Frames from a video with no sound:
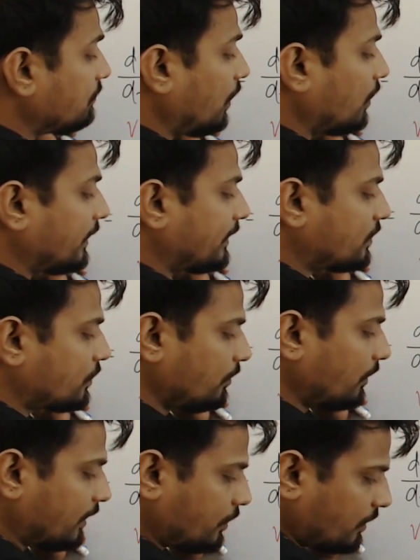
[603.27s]
That's too
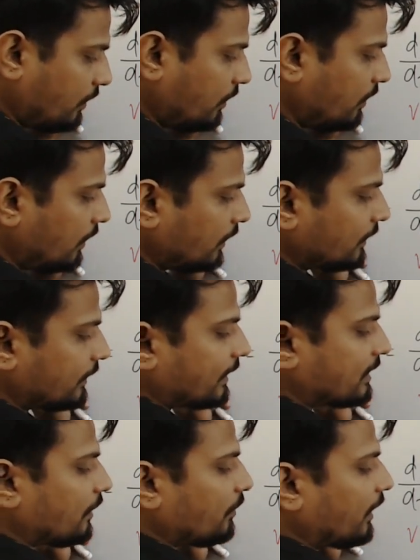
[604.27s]
much,
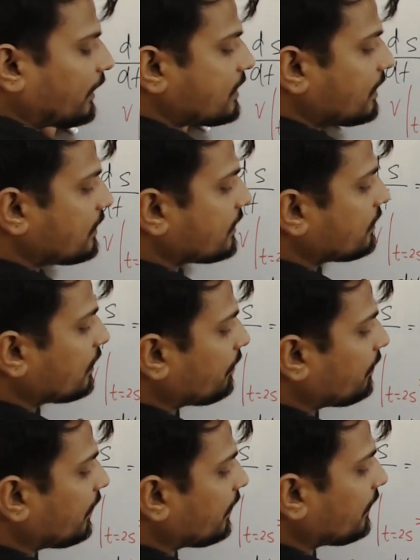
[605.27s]
60 minus 6 is going to
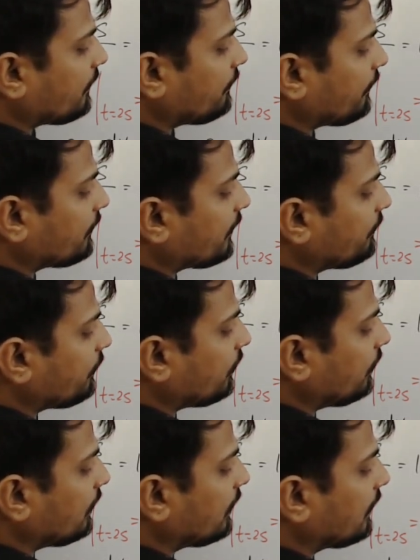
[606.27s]
be
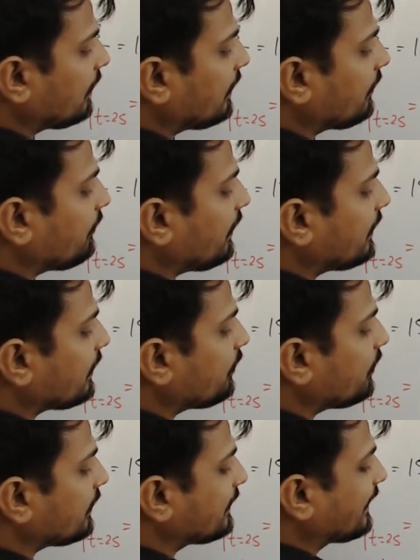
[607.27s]
54 meter
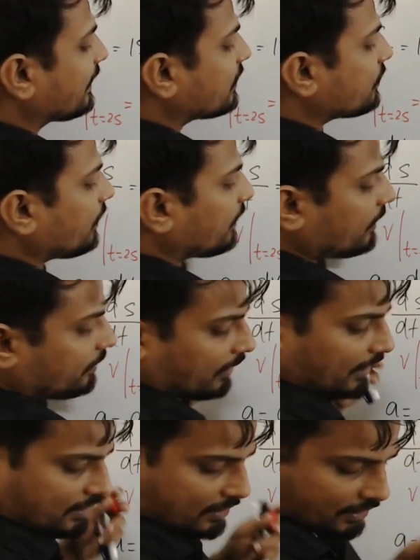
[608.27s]
per second square.
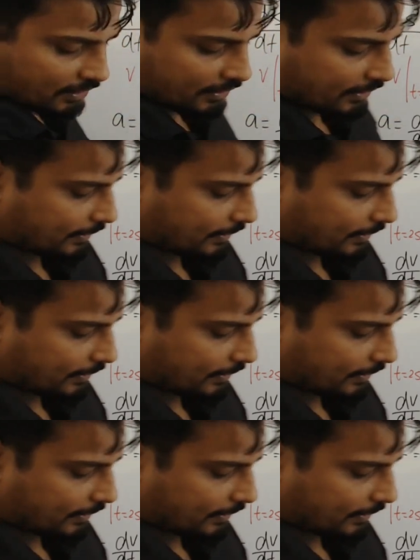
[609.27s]
Crazingly high.